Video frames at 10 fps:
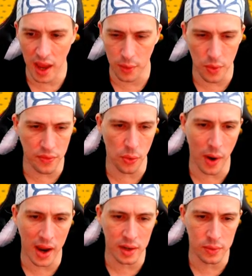yeah, River
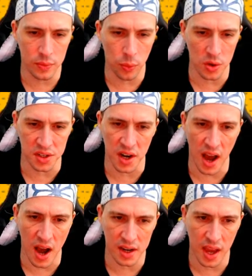Raid wasn't an
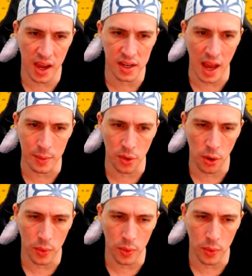arcade game though.